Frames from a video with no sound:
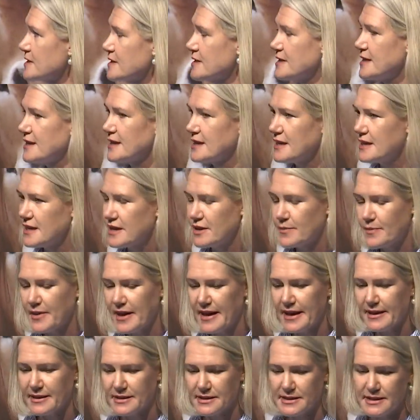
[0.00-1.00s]
are thinking
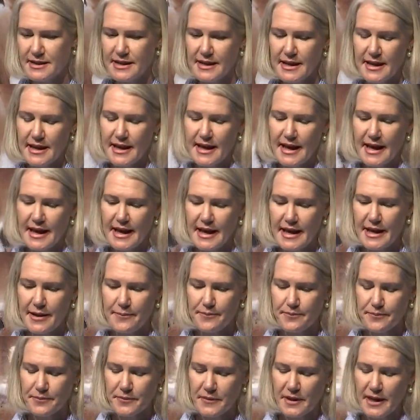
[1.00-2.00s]
about
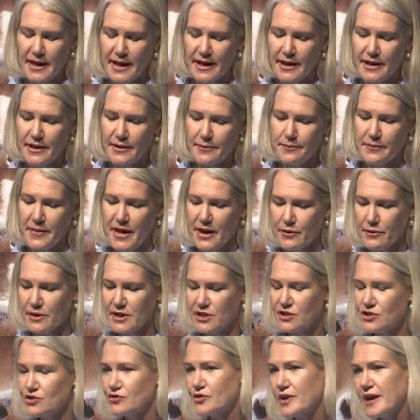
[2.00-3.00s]
our
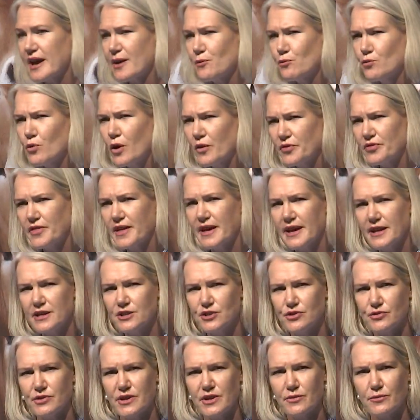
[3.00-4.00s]
industry and what they are
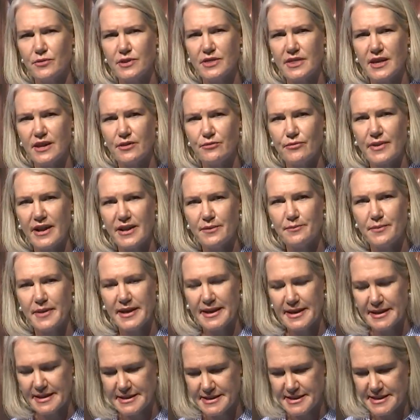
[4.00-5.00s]
doing with their red
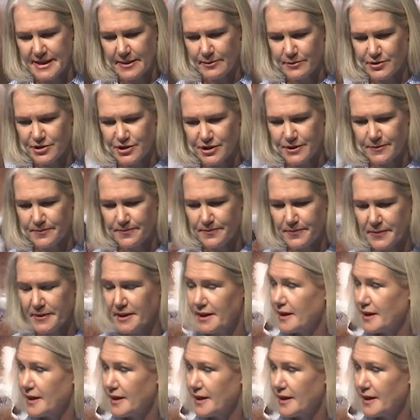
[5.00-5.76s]
meat consumption.